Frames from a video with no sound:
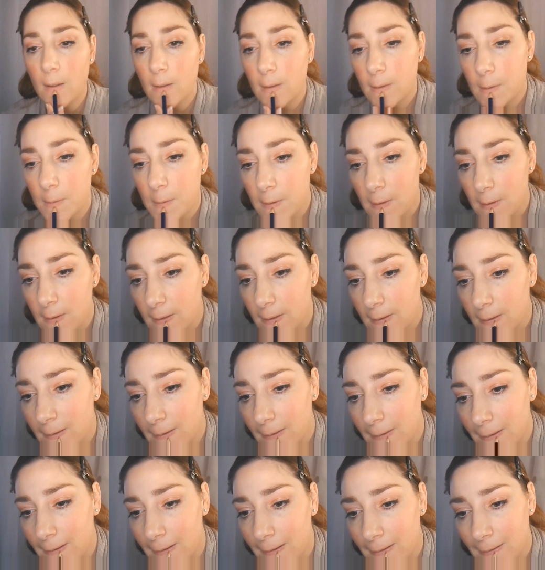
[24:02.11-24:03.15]
So we're just going to
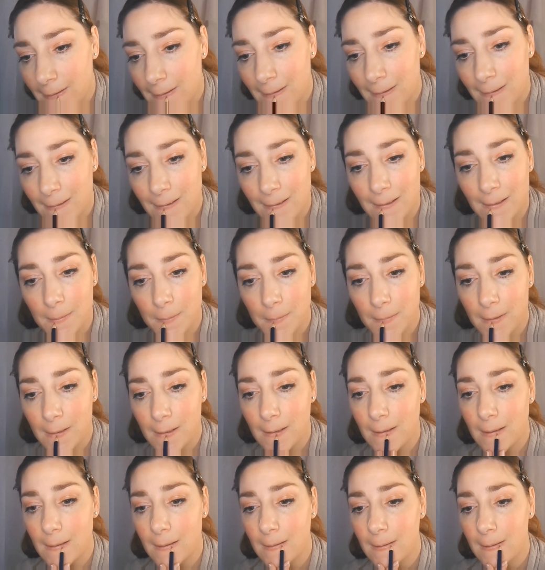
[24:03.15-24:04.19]
line the
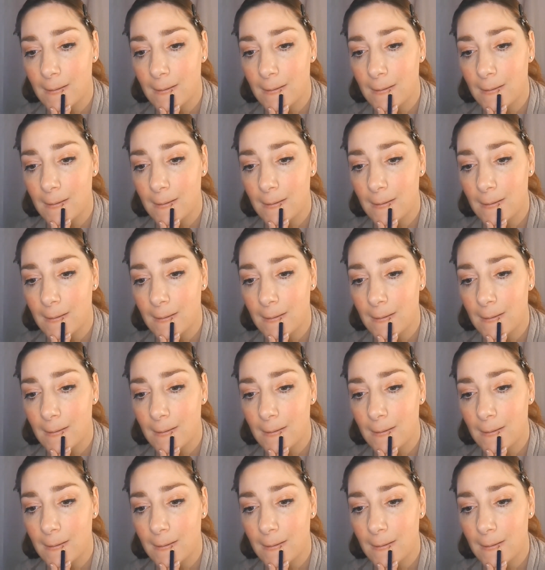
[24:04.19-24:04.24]
lips.